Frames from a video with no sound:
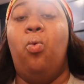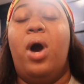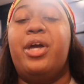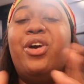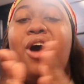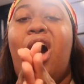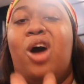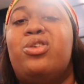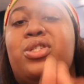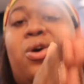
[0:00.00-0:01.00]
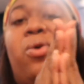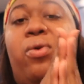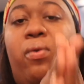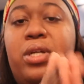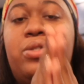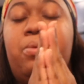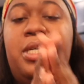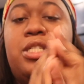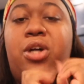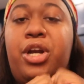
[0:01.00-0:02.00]
while you're also going to
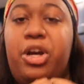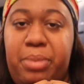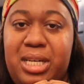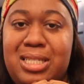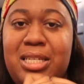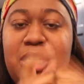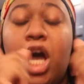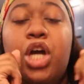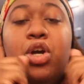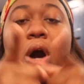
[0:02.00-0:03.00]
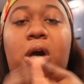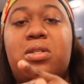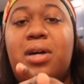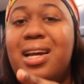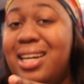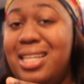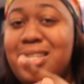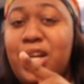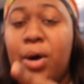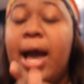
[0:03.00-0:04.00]
be starting your business, you're also going to need
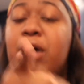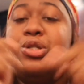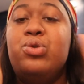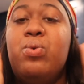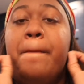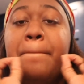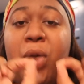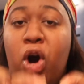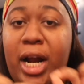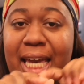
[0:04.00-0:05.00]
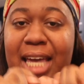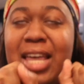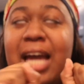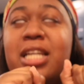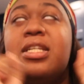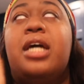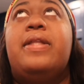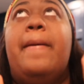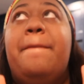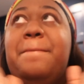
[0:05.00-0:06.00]
to know how to market. That is like
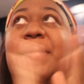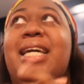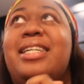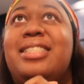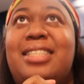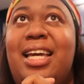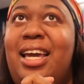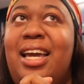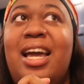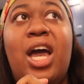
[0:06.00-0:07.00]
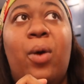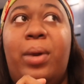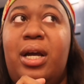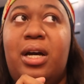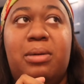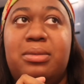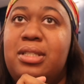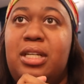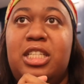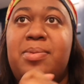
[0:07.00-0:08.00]
the biggest thing when it comes
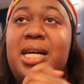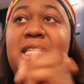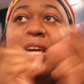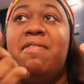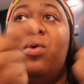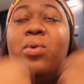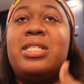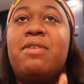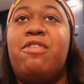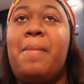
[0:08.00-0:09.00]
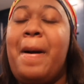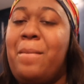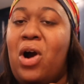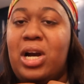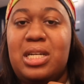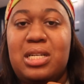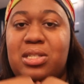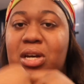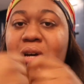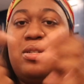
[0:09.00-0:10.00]
to this, because if it wasn't for my marketing
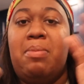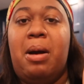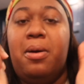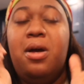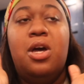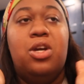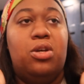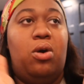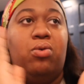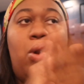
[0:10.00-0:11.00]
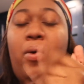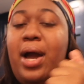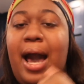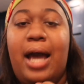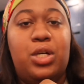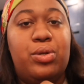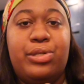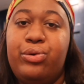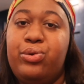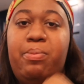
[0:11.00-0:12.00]
skills and my, you know, knowing how to use
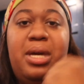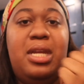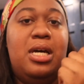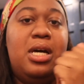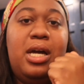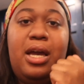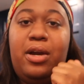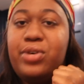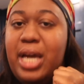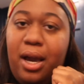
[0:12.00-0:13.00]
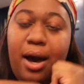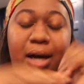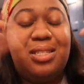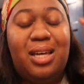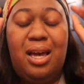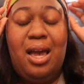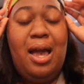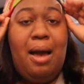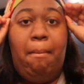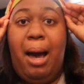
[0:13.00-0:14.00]
social media and create content,
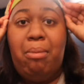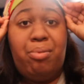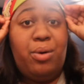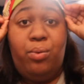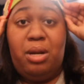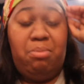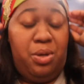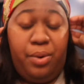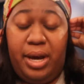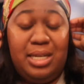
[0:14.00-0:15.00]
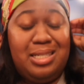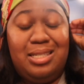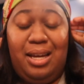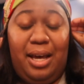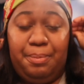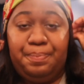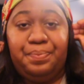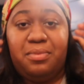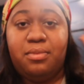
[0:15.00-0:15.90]
my brand wouldn't be where it is today.